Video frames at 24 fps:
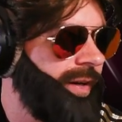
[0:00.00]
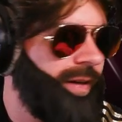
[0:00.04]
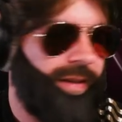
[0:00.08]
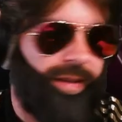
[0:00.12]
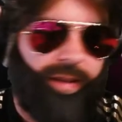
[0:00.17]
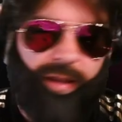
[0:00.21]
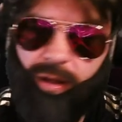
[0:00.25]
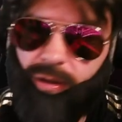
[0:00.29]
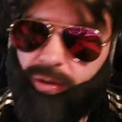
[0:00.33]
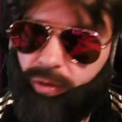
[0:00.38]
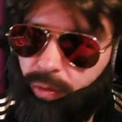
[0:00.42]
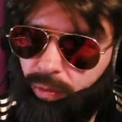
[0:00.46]

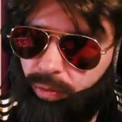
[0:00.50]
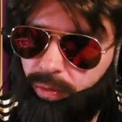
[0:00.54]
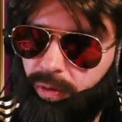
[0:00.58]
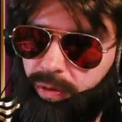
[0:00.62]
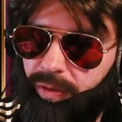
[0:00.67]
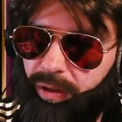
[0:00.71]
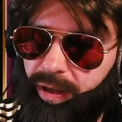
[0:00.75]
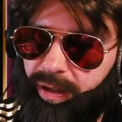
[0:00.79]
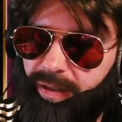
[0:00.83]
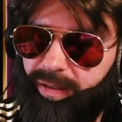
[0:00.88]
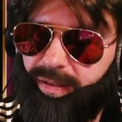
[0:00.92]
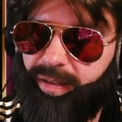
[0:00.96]
the
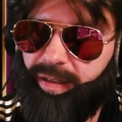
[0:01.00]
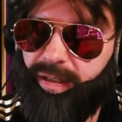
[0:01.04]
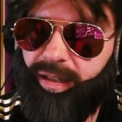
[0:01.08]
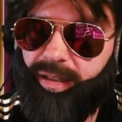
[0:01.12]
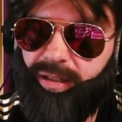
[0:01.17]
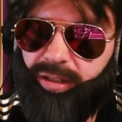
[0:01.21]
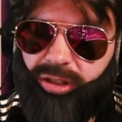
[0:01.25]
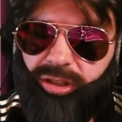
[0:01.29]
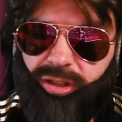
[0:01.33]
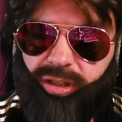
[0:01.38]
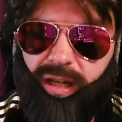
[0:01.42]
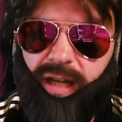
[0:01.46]
truth is
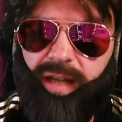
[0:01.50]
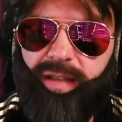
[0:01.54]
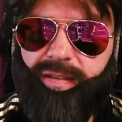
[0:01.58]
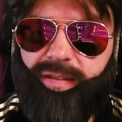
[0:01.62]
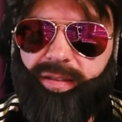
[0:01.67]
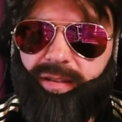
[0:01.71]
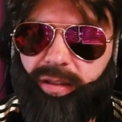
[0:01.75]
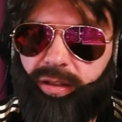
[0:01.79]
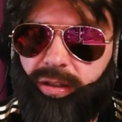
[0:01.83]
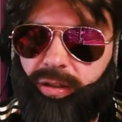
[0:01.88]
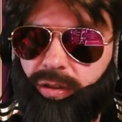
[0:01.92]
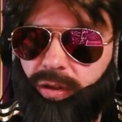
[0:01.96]
it's
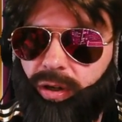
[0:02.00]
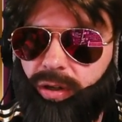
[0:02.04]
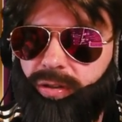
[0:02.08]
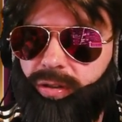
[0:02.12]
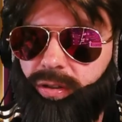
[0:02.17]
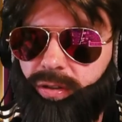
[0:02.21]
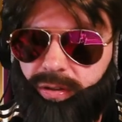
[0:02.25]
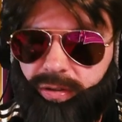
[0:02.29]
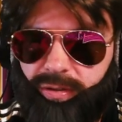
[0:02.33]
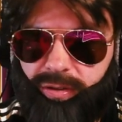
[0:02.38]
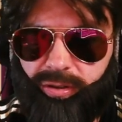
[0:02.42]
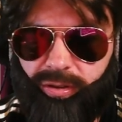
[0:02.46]
just
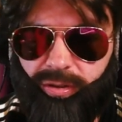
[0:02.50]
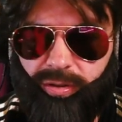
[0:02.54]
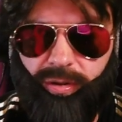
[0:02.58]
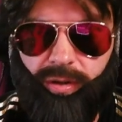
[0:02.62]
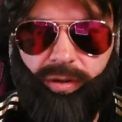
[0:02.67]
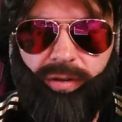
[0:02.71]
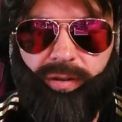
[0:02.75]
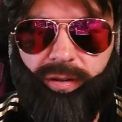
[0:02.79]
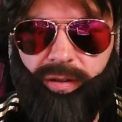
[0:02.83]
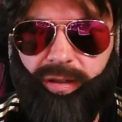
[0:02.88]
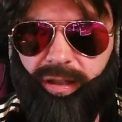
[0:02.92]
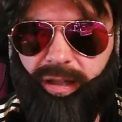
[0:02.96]
not
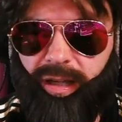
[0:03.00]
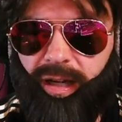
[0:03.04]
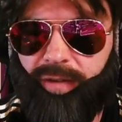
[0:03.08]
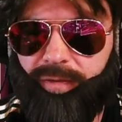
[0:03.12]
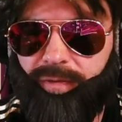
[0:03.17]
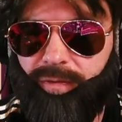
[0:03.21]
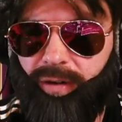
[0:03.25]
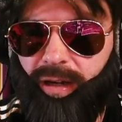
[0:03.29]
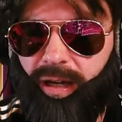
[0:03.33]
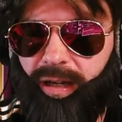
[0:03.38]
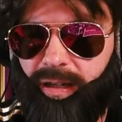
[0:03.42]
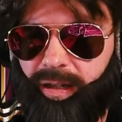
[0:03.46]
strong
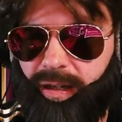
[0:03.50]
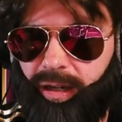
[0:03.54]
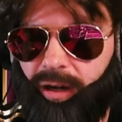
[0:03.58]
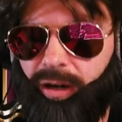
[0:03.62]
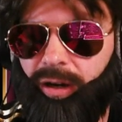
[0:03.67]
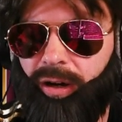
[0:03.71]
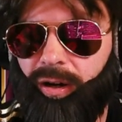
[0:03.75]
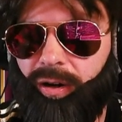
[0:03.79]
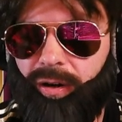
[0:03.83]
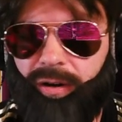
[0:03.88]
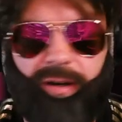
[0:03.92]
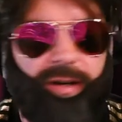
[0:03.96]
enough right
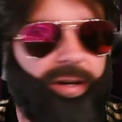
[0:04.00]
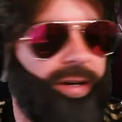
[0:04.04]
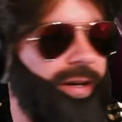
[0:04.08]
now.